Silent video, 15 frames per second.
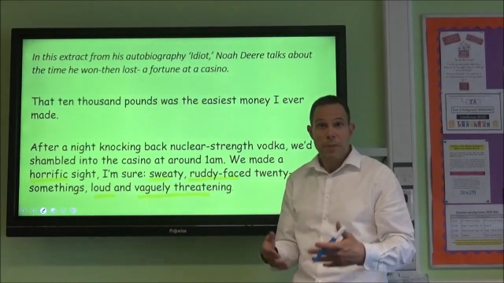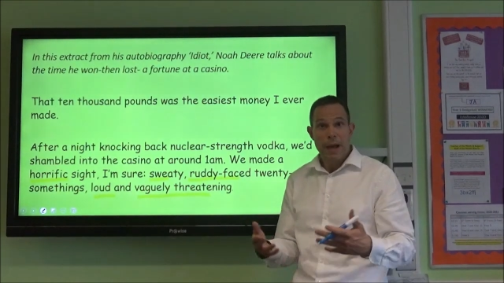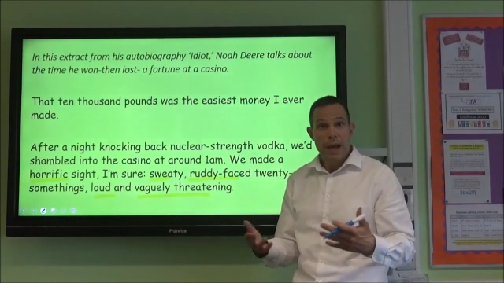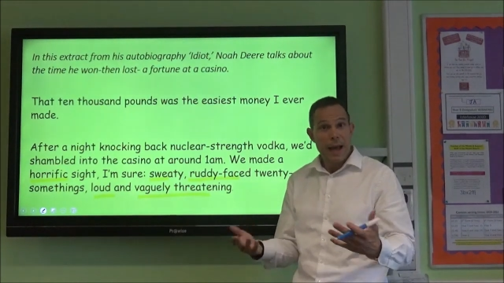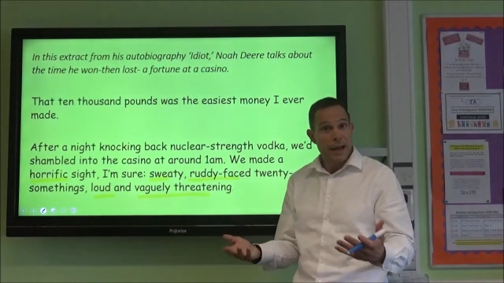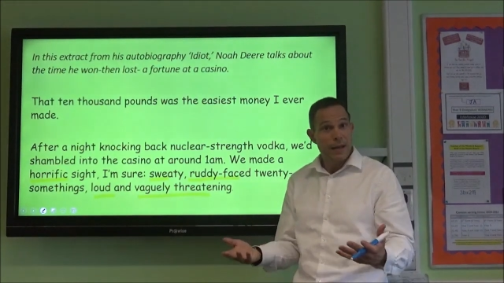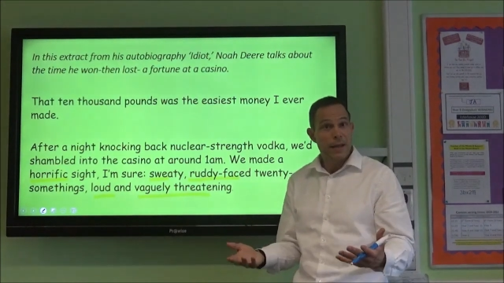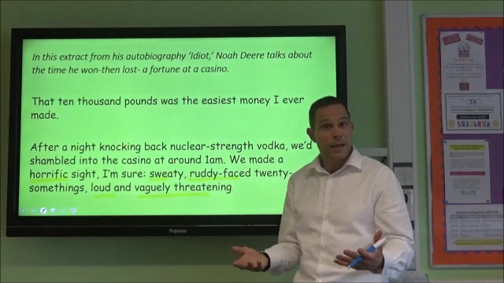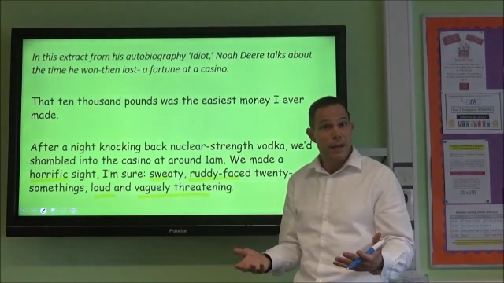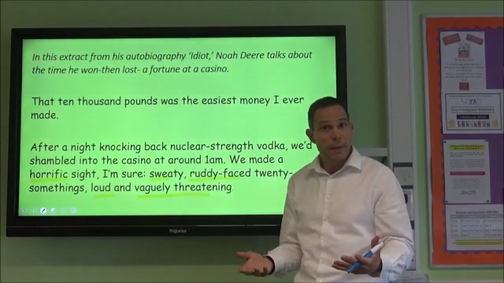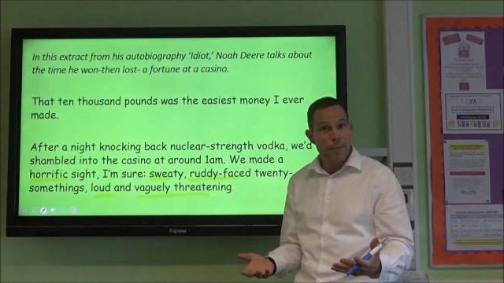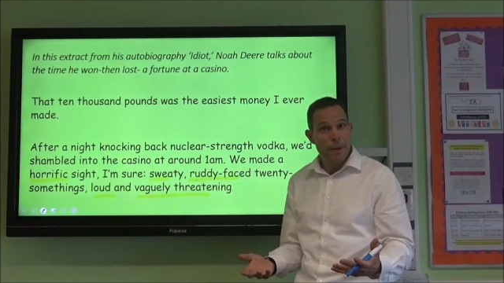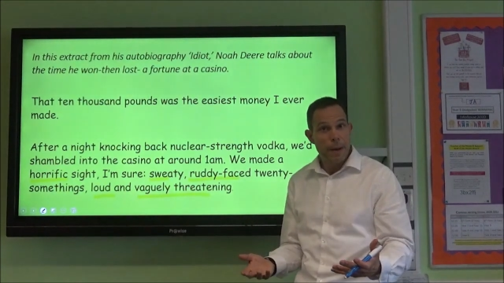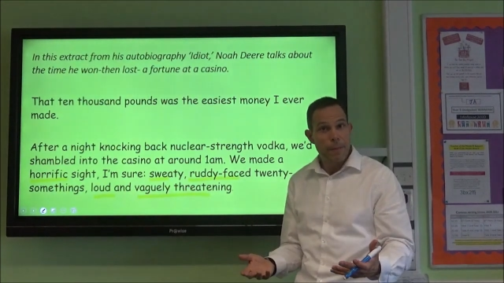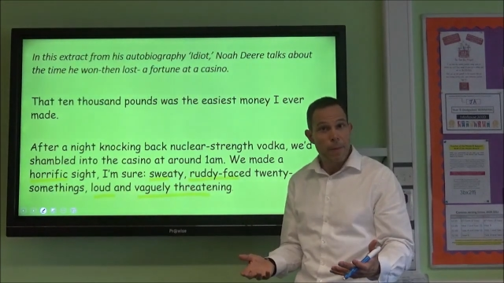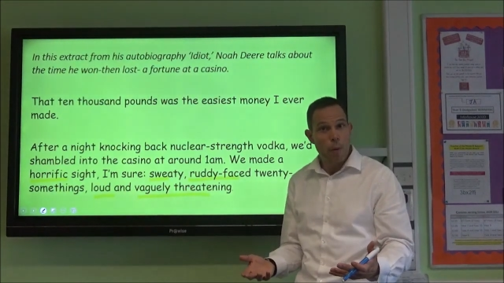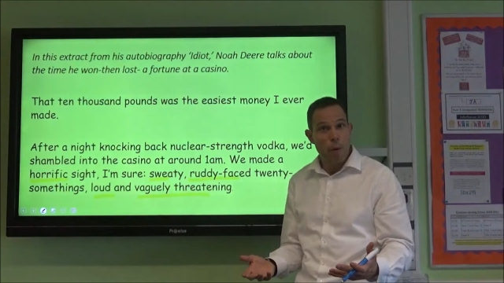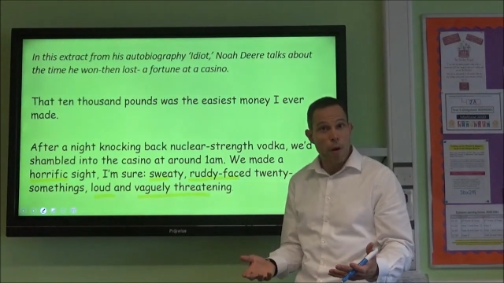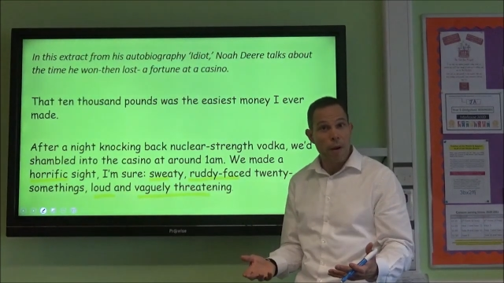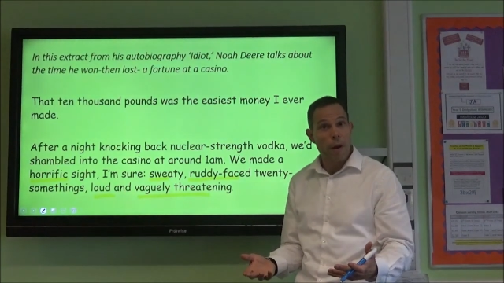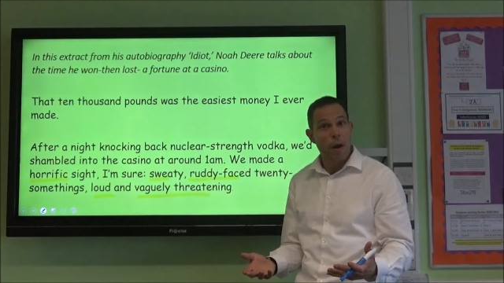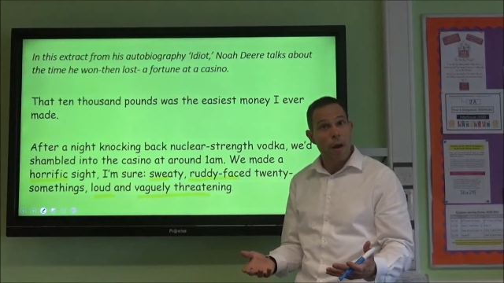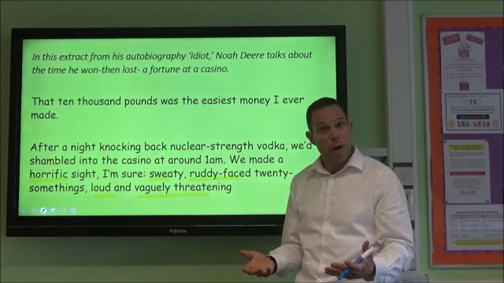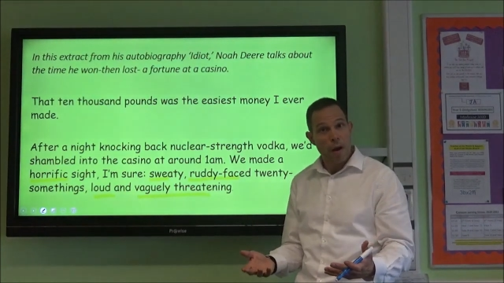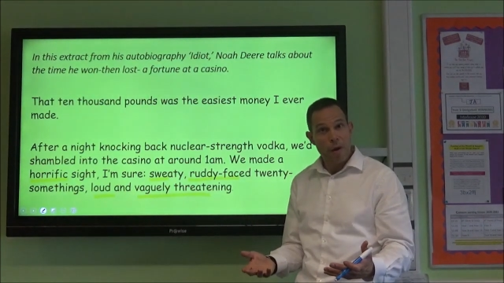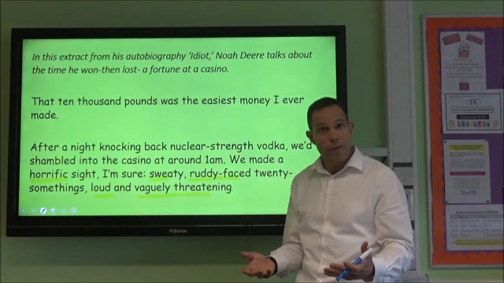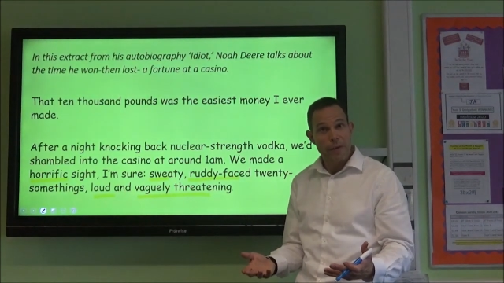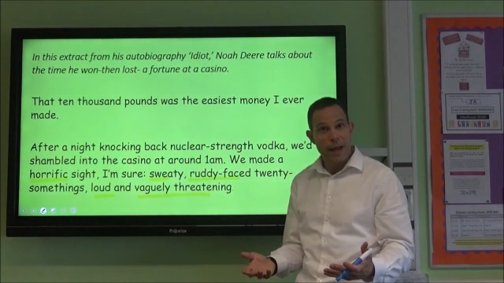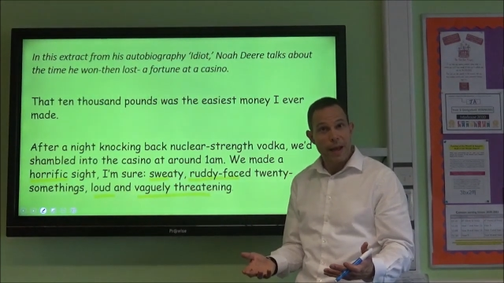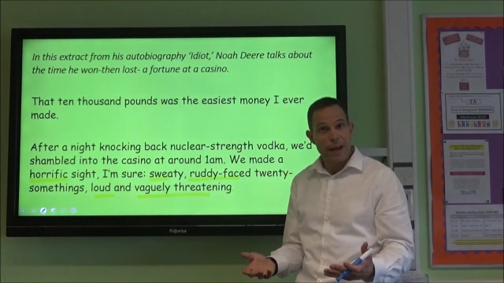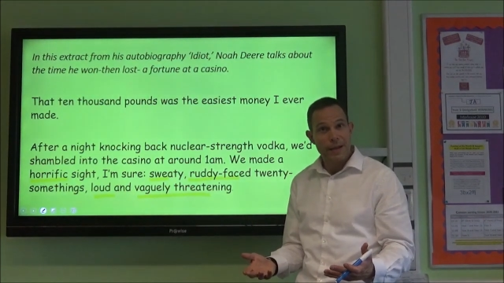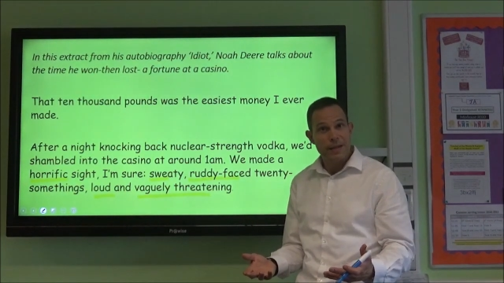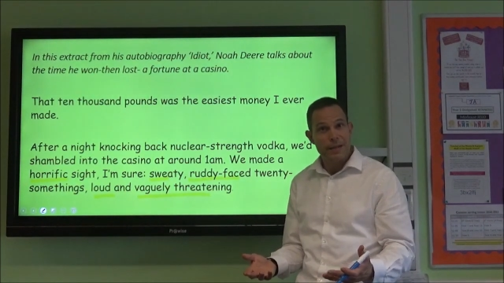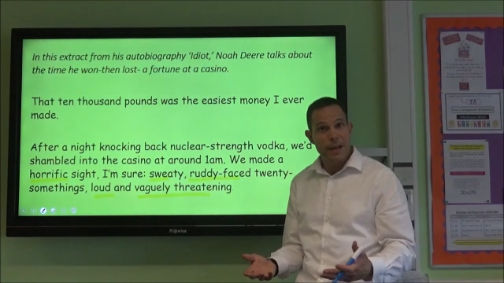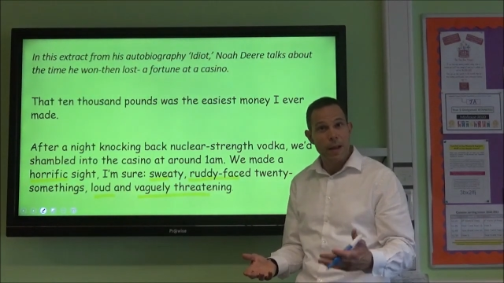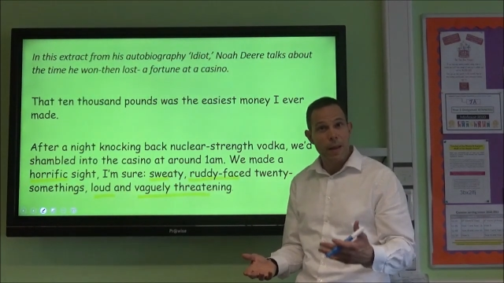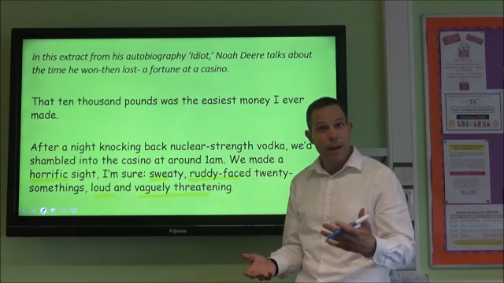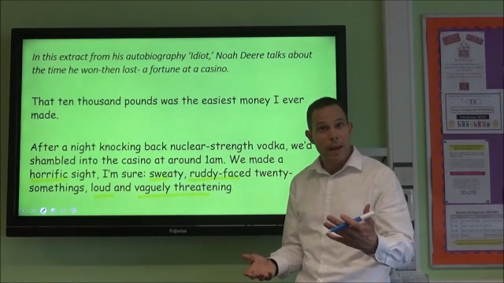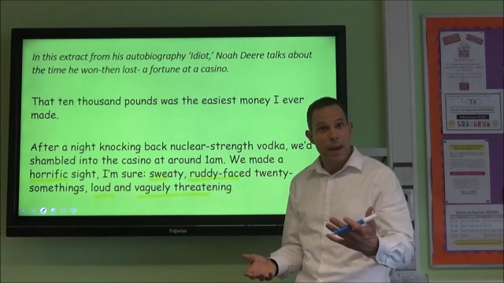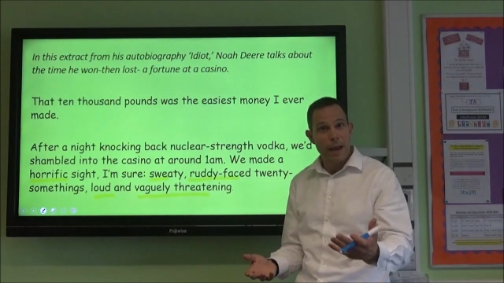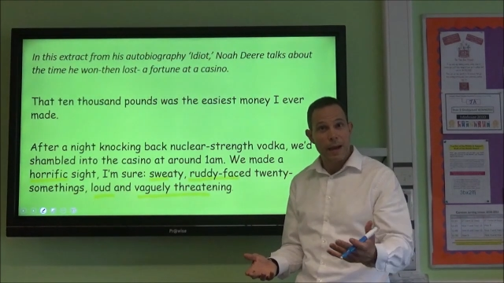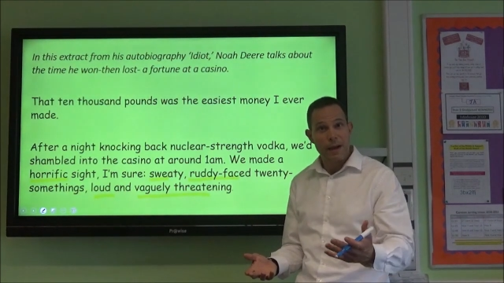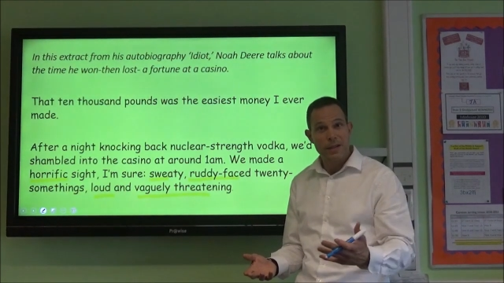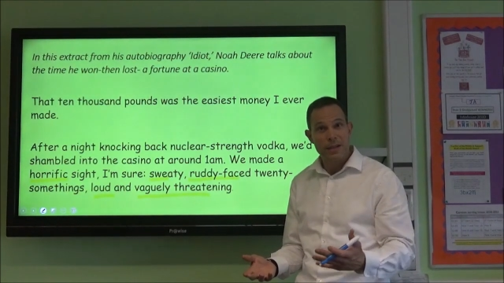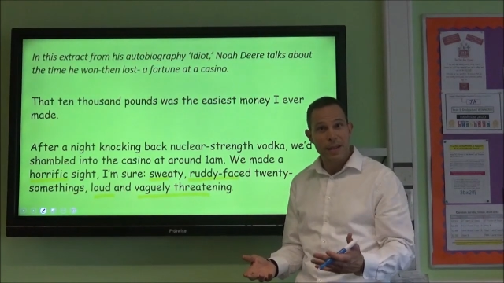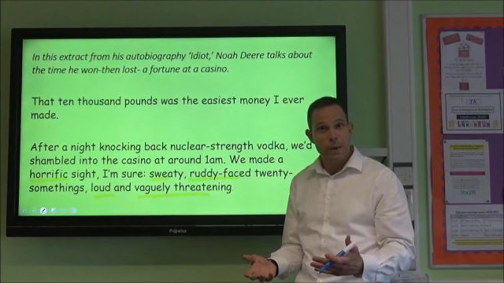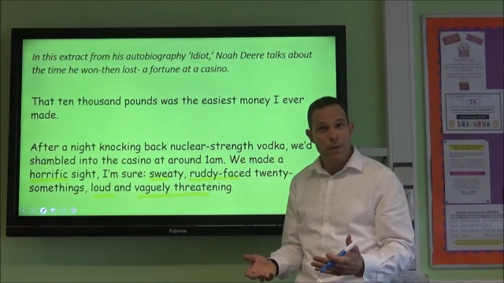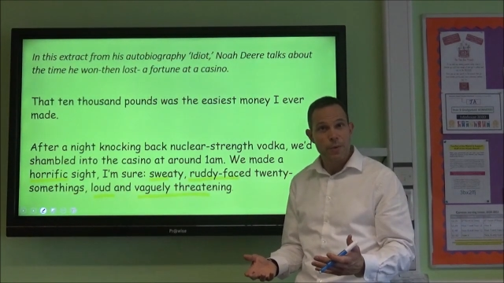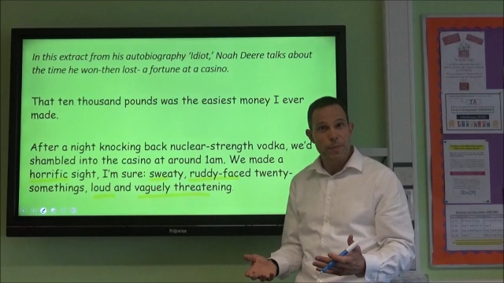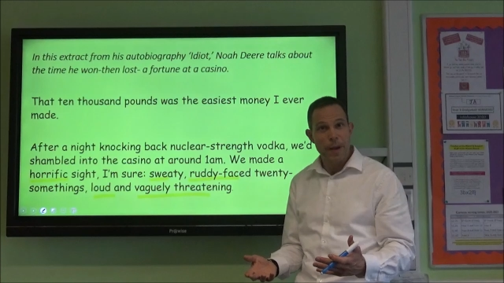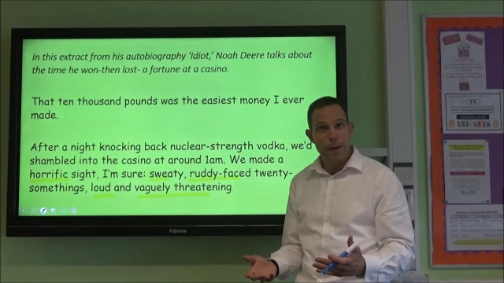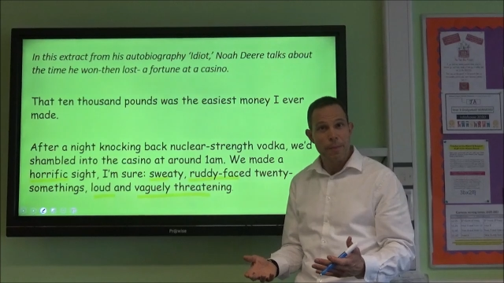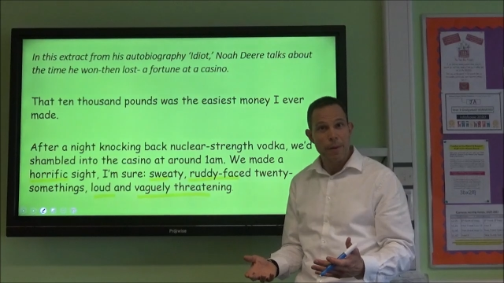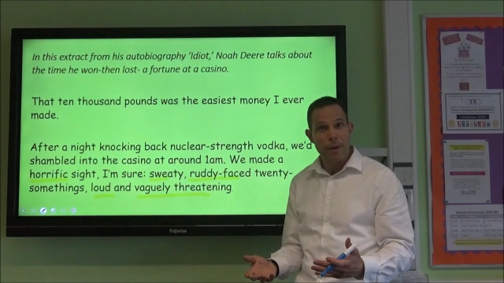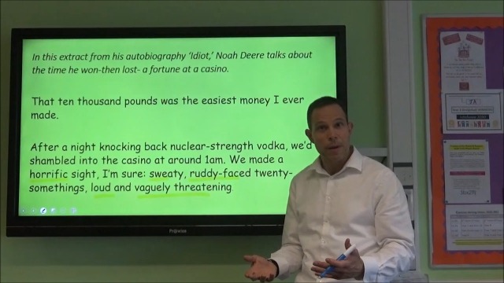and indeed paper 1 of the Edexcel English language paper.